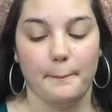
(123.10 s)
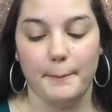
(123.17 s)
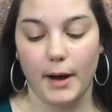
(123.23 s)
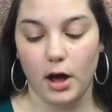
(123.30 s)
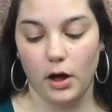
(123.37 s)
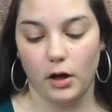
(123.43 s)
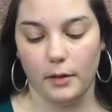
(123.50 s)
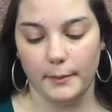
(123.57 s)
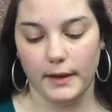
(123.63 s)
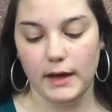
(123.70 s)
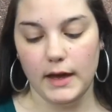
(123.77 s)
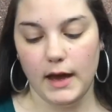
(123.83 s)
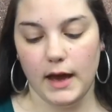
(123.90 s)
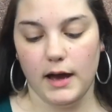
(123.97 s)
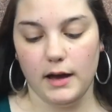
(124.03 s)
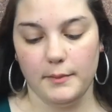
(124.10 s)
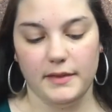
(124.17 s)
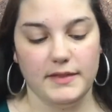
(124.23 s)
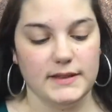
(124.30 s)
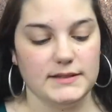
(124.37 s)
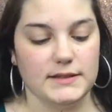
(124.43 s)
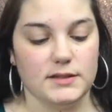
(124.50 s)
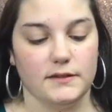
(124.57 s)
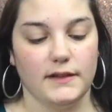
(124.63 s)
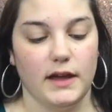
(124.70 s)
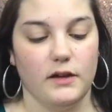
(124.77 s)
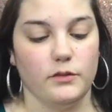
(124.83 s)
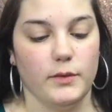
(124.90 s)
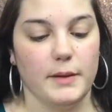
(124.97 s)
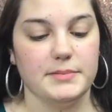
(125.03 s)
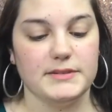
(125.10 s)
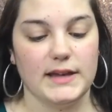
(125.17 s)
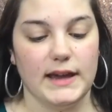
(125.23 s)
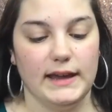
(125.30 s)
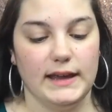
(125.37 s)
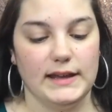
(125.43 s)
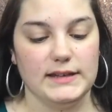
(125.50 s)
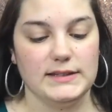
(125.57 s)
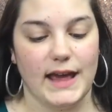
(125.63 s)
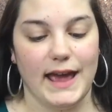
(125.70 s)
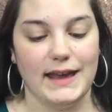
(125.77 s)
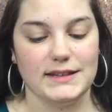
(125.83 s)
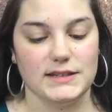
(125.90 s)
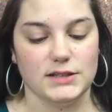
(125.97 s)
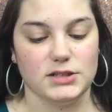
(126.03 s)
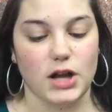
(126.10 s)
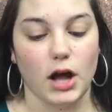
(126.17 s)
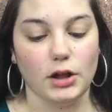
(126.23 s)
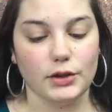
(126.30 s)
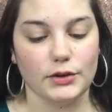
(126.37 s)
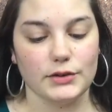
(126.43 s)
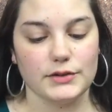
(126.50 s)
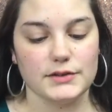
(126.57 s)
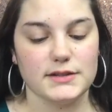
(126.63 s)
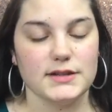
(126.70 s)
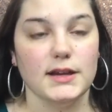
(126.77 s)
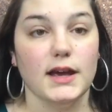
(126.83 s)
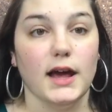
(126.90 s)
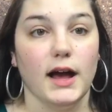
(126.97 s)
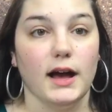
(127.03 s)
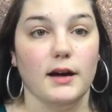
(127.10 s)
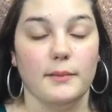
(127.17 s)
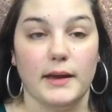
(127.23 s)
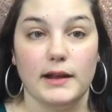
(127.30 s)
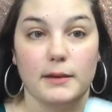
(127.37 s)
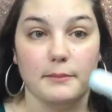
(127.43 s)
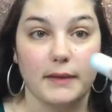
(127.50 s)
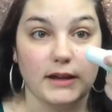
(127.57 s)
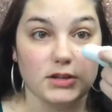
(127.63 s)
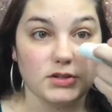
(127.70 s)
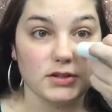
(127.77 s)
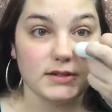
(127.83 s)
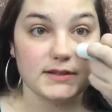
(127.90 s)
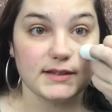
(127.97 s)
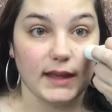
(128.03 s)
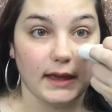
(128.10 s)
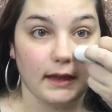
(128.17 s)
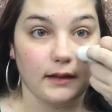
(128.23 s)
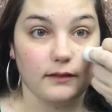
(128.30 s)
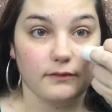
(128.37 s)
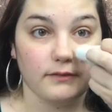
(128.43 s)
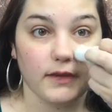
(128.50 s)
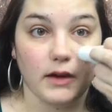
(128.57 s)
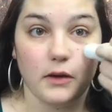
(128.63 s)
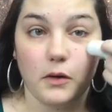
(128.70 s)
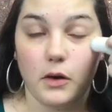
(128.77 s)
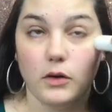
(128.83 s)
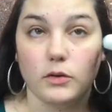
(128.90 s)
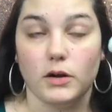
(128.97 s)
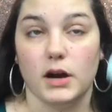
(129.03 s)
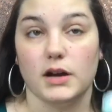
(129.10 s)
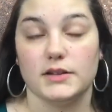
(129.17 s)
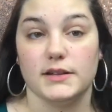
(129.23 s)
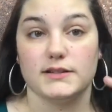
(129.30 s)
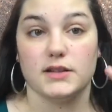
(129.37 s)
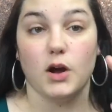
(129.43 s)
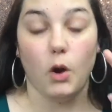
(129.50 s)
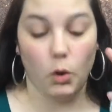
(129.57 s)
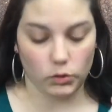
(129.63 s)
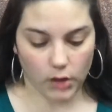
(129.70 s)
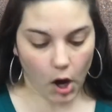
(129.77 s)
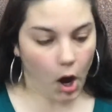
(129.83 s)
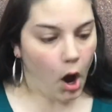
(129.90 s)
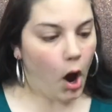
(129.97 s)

Balm. This is on the e.l.f. website. It is $8, and it makes your skin feel, oh god, that's cold.